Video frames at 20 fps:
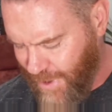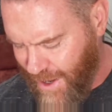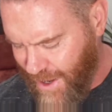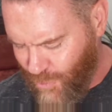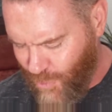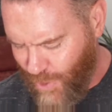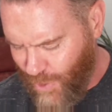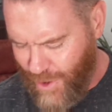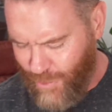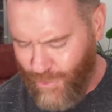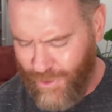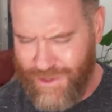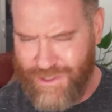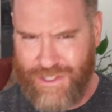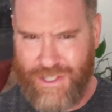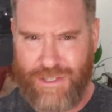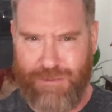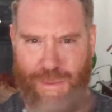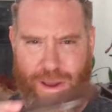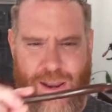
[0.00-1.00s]
by the way, what is
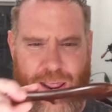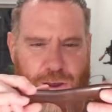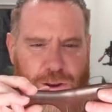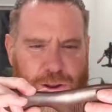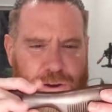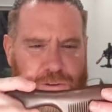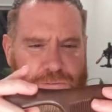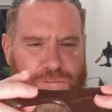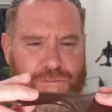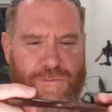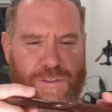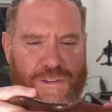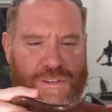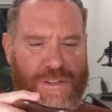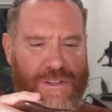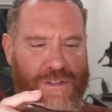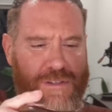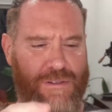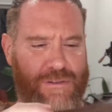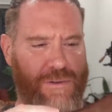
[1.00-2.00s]
this made out of? This
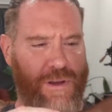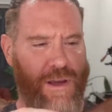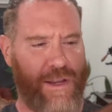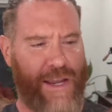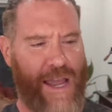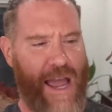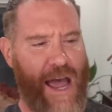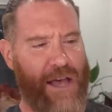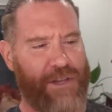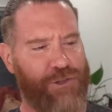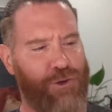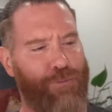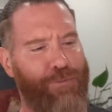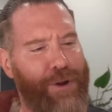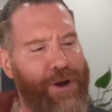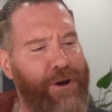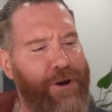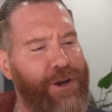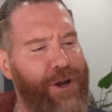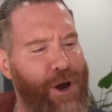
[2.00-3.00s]
is a Castle
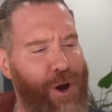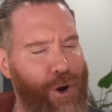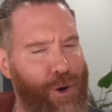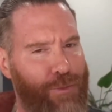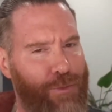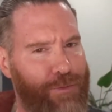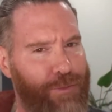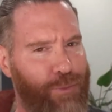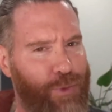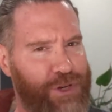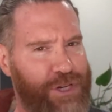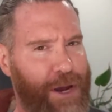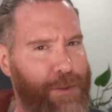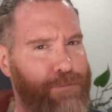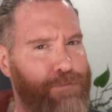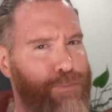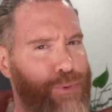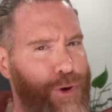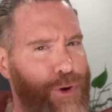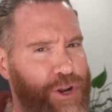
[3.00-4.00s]
Beard comb, which I'm
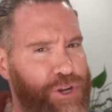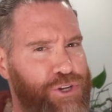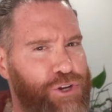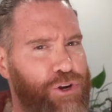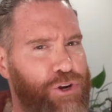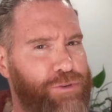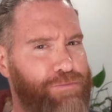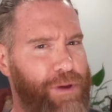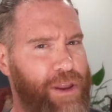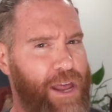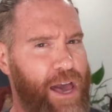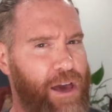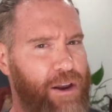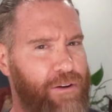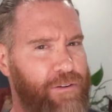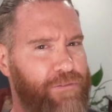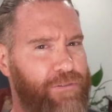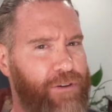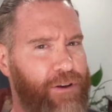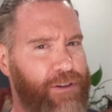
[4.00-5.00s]
pretty sure is made out
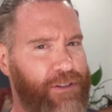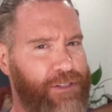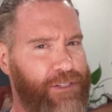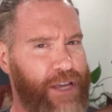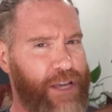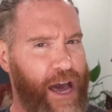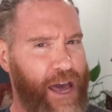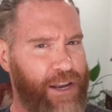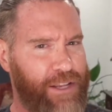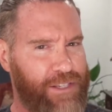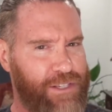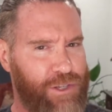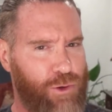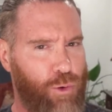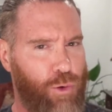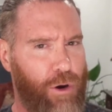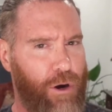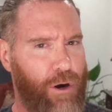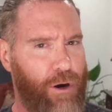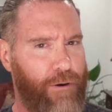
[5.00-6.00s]
of
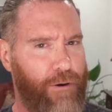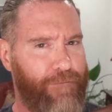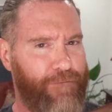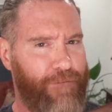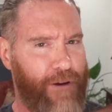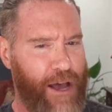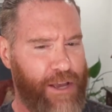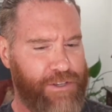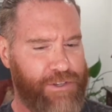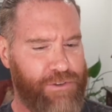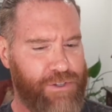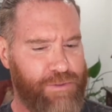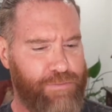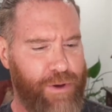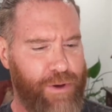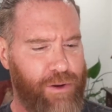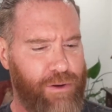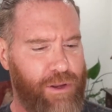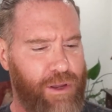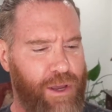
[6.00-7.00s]
dinosaur fossils,
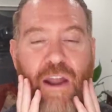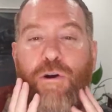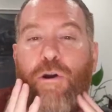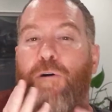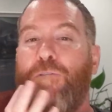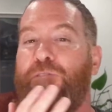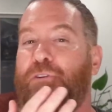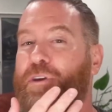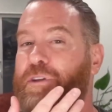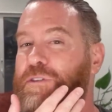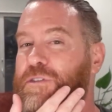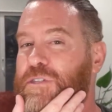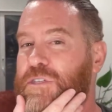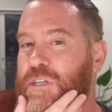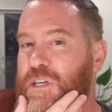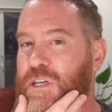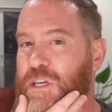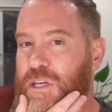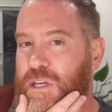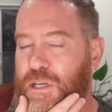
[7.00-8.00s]
but I don't know if you can
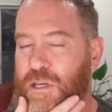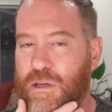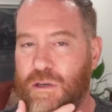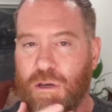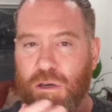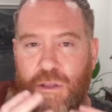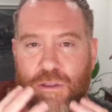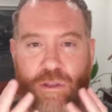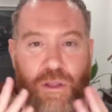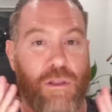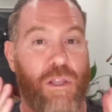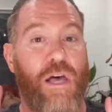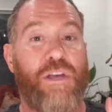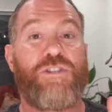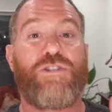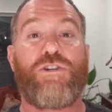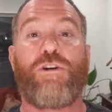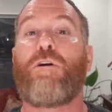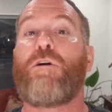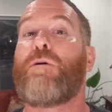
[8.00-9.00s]
see the
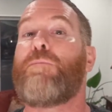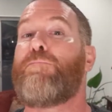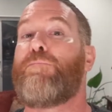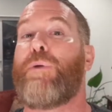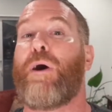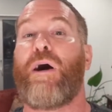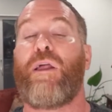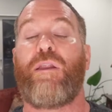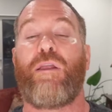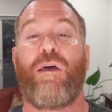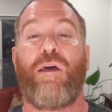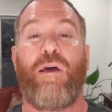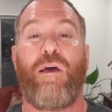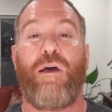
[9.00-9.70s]
luster, but